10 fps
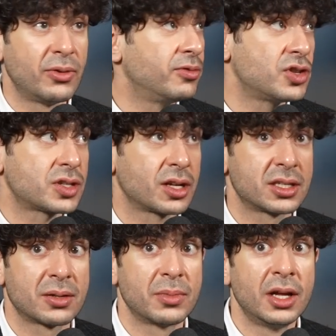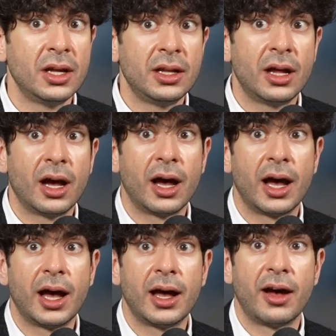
We've just done some uh,